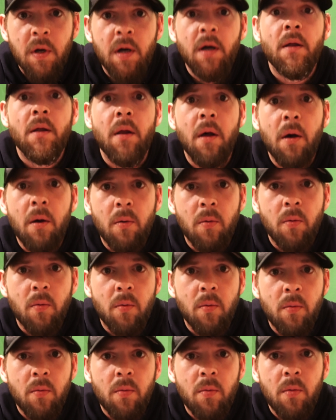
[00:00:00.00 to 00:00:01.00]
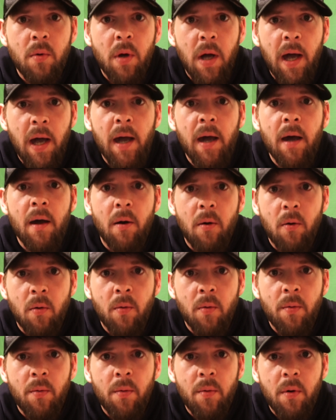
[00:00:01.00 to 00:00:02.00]
Hello. How
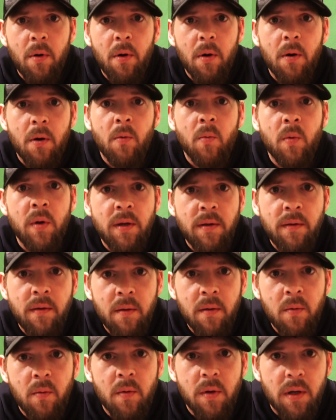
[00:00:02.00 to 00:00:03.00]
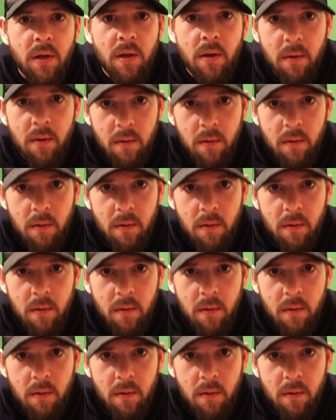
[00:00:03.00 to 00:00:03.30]
are we doing?